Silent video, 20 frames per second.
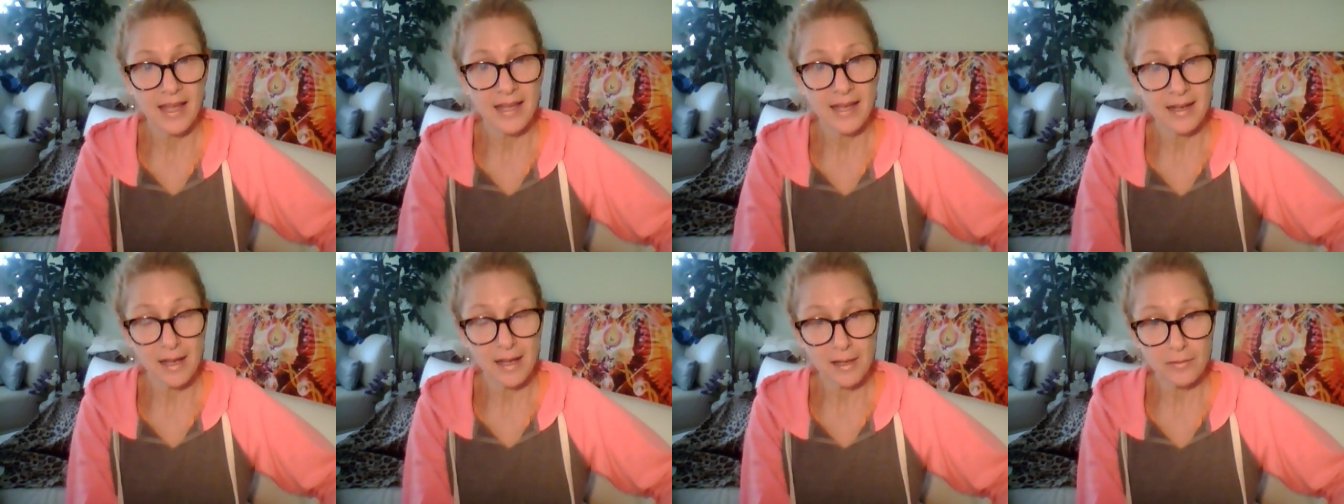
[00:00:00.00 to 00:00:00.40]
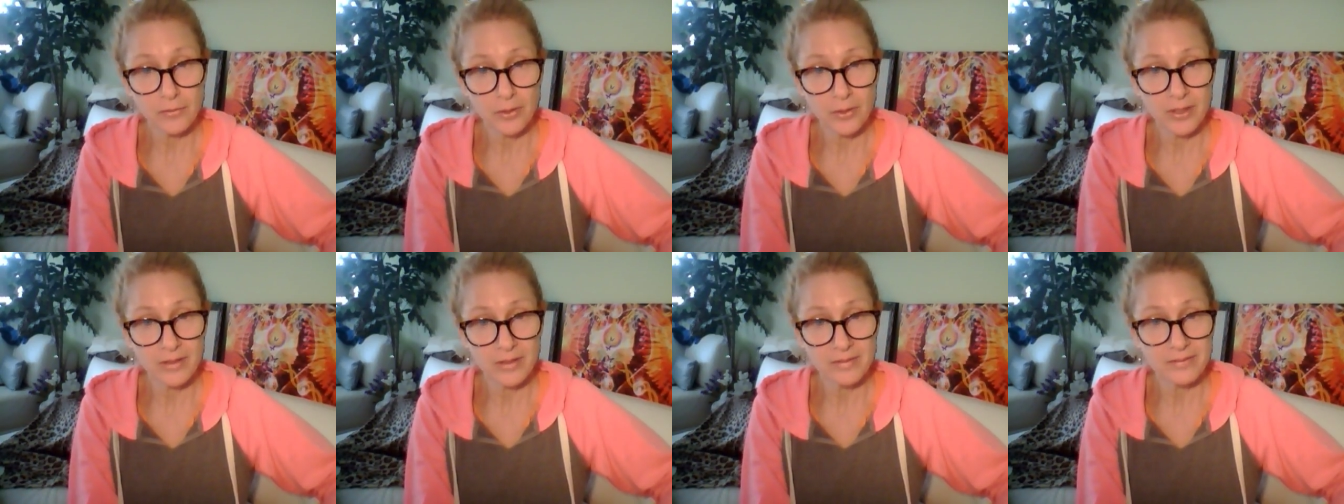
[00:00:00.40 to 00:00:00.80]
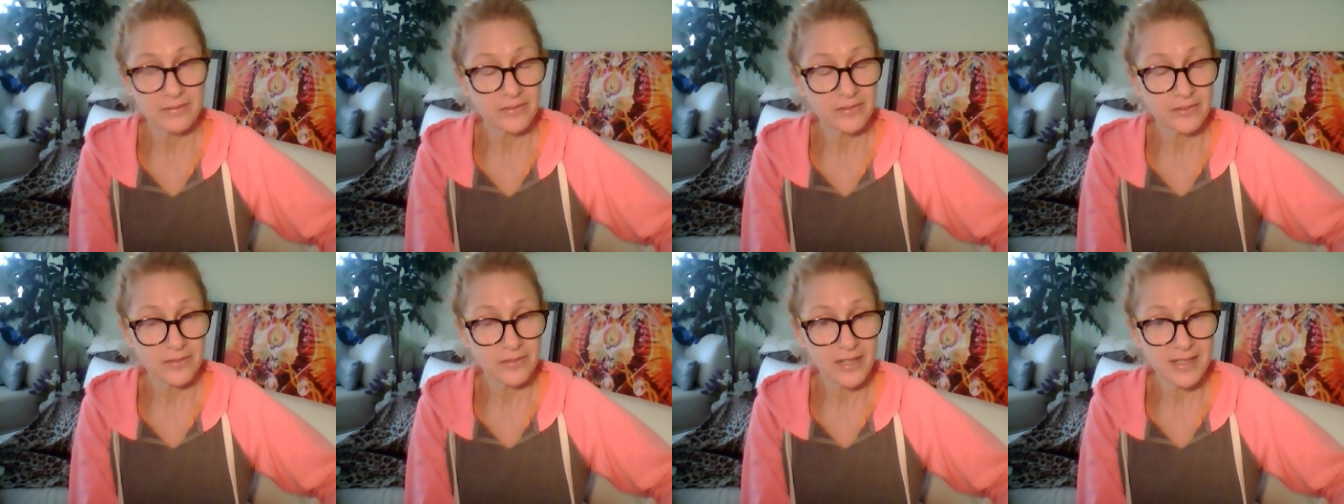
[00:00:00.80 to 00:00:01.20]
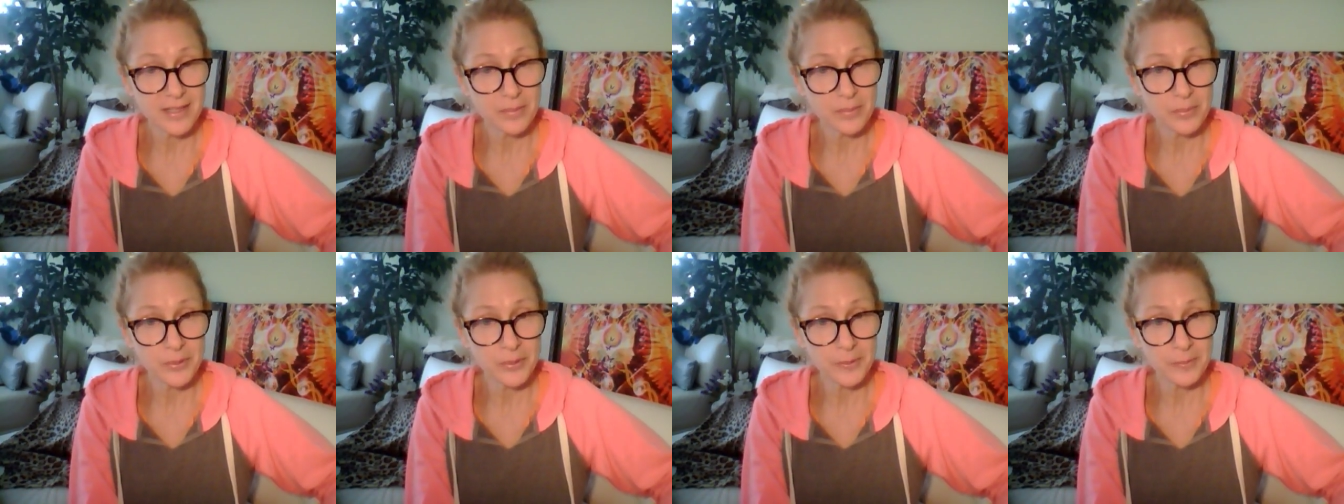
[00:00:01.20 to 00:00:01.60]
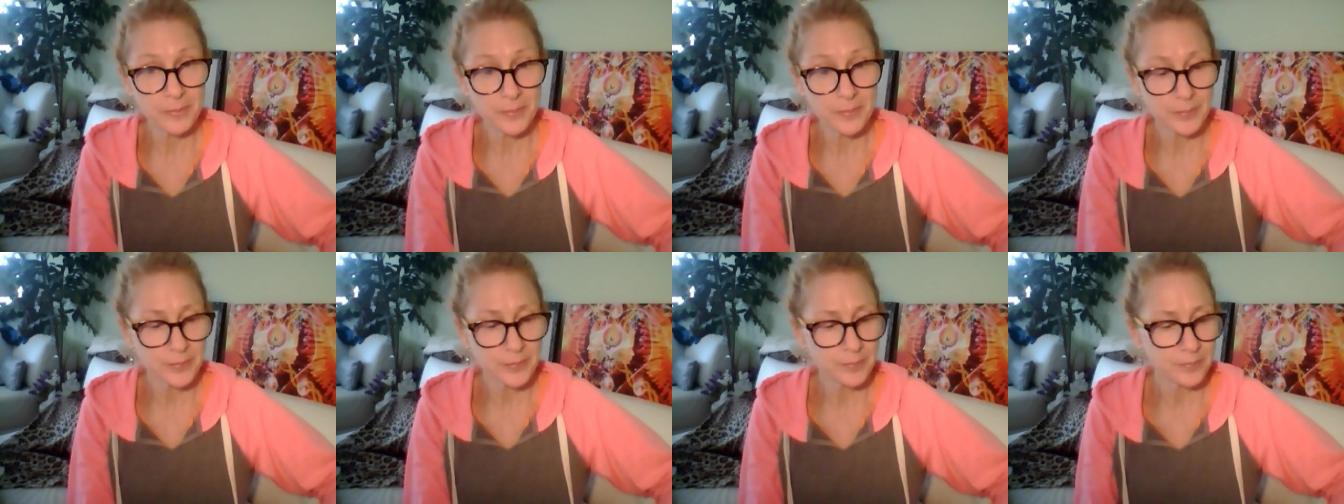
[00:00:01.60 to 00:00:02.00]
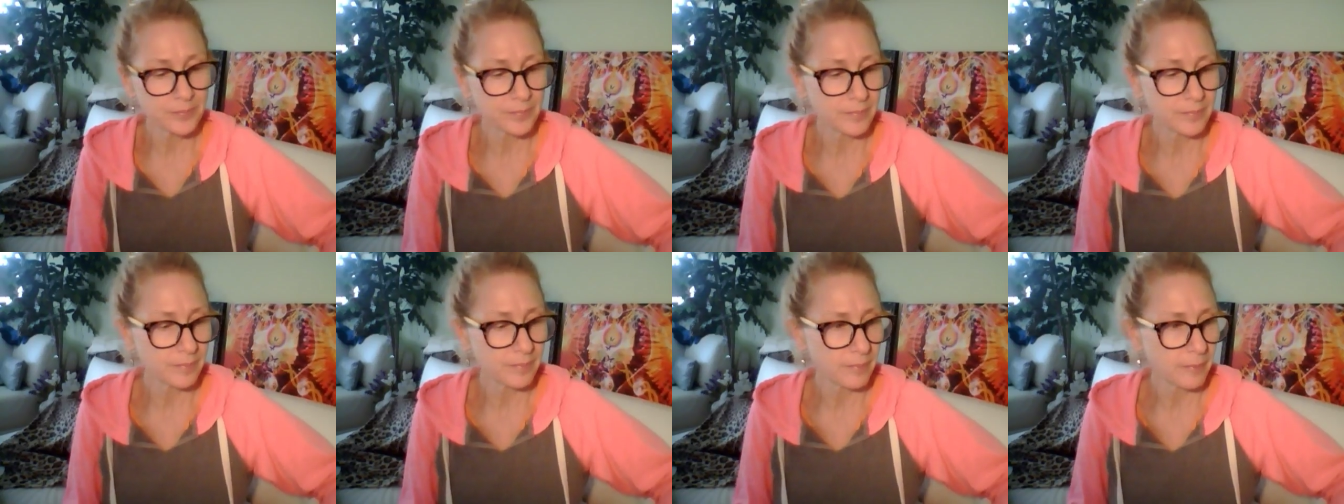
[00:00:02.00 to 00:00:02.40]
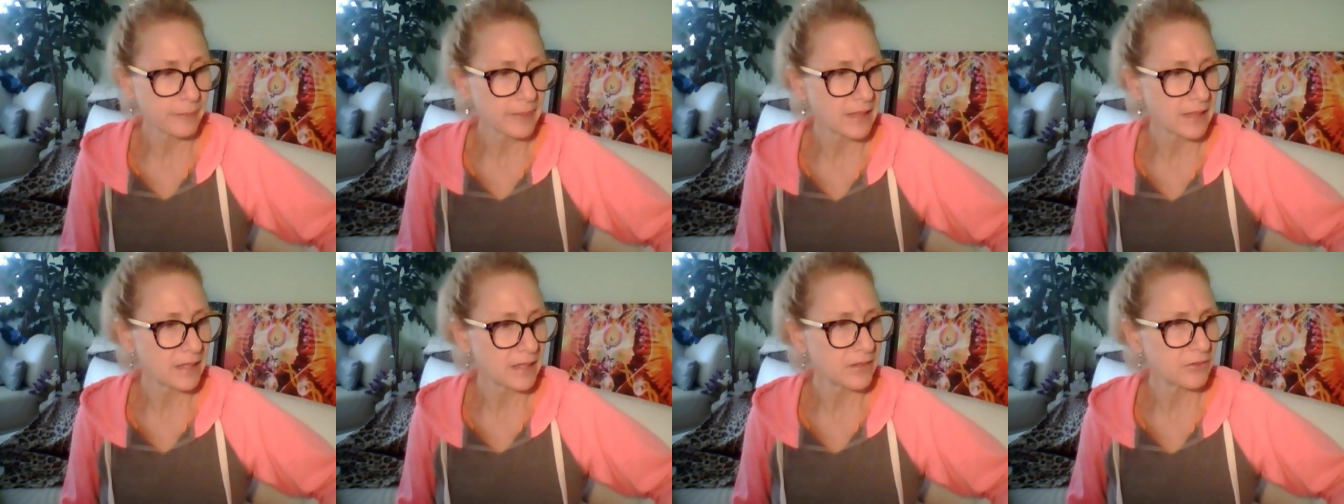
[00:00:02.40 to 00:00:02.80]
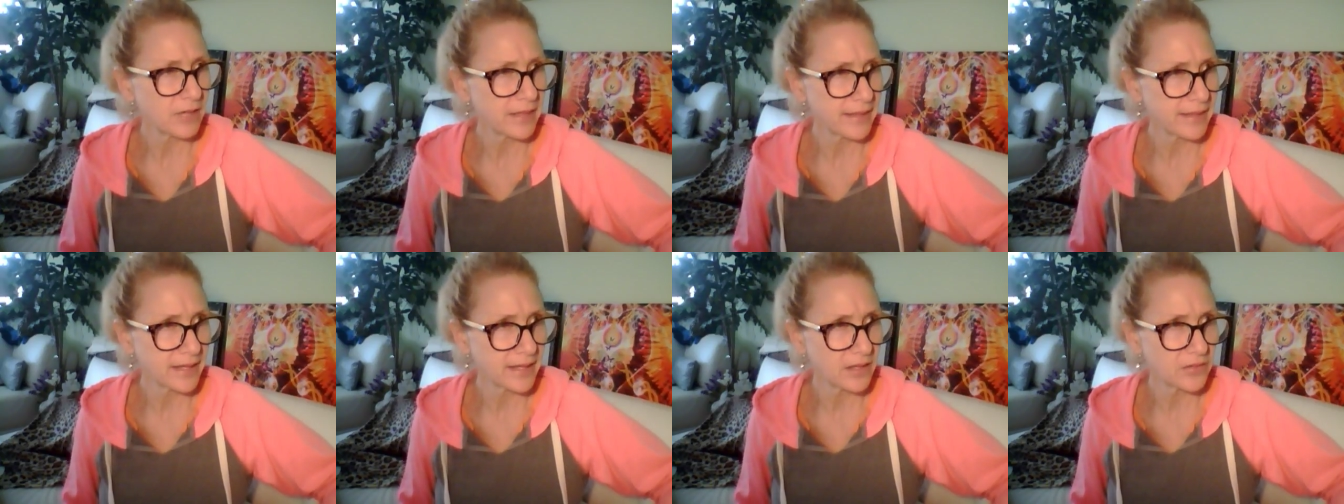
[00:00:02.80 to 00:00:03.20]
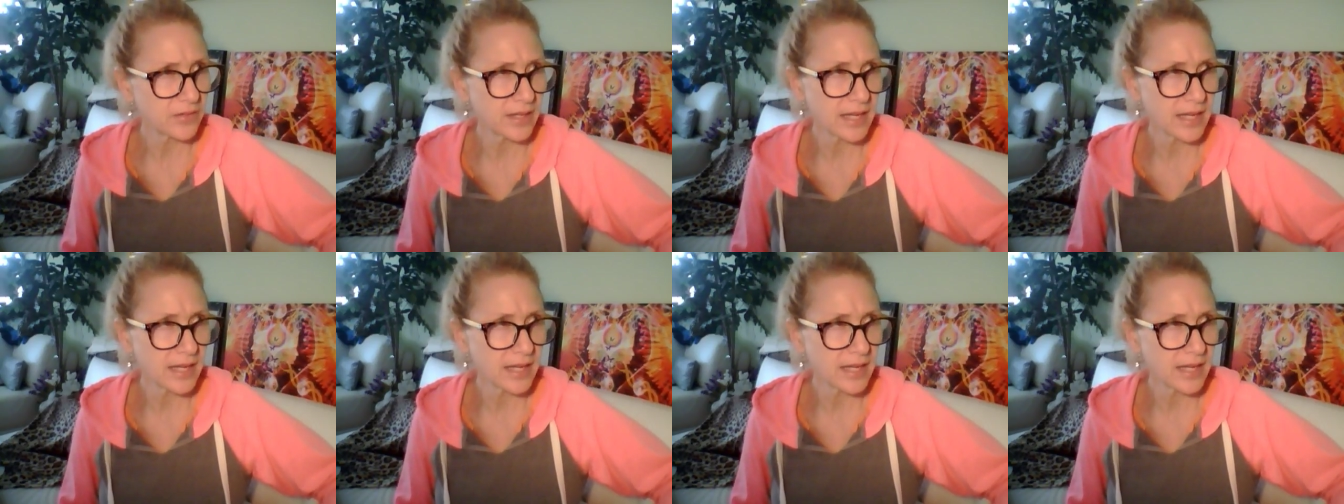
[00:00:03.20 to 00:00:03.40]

and olive oil. Very simple. Is there anything else?